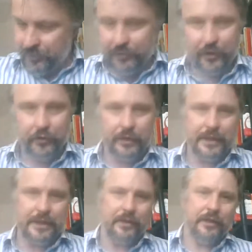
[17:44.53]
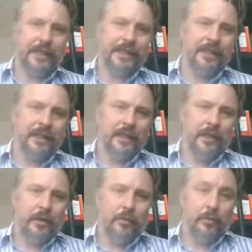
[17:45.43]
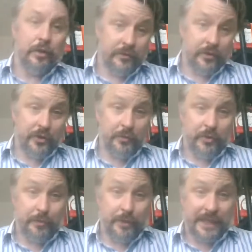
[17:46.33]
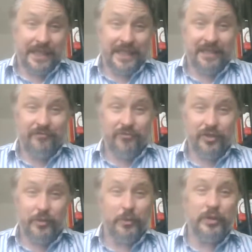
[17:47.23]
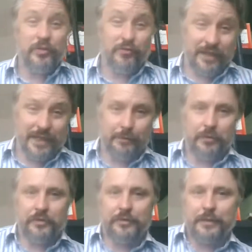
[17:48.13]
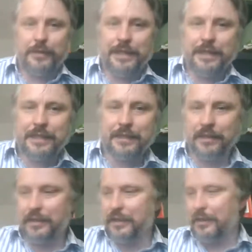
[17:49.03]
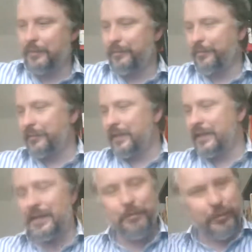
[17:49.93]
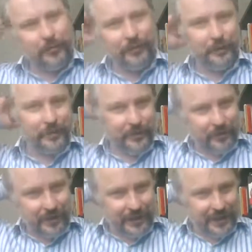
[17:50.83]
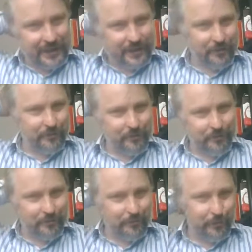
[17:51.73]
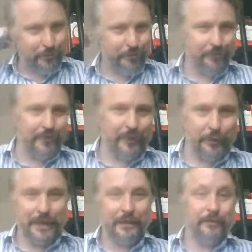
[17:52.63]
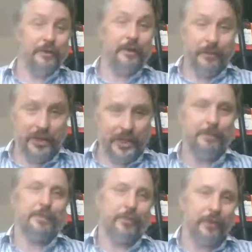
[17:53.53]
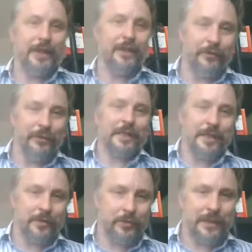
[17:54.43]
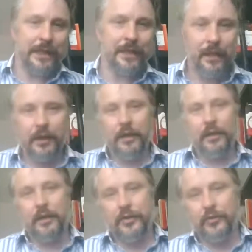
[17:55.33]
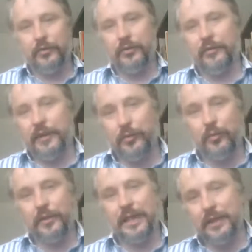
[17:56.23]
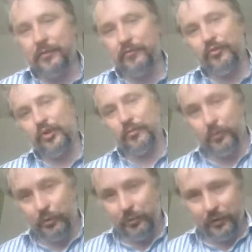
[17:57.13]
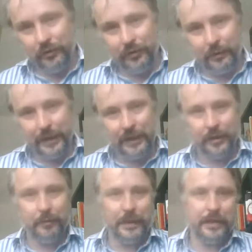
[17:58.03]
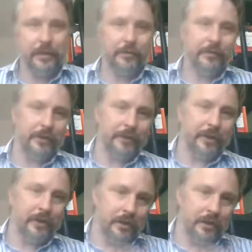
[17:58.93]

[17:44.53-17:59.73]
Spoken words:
For Your Eyes Only. One of Roger Moore's best. It's Roger Moore's gritty Bond film. It's some Bond films feel like it's a film made for another James Bond that another actor's walked in. Like Sean Connery's walked into a Roger Moore Bond film in Diamonds Are Forever.